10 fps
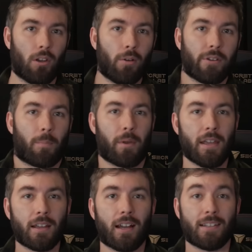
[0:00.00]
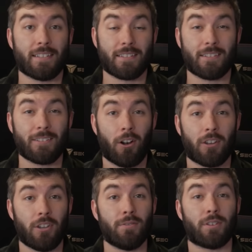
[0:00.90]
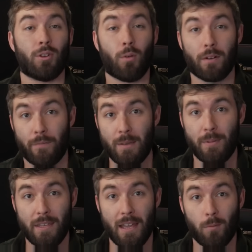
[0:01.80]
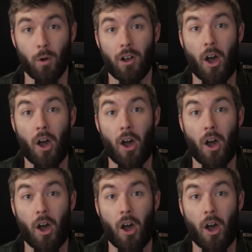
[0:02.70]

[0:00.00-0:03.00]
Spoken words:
low your ping got since you started using NordVPN while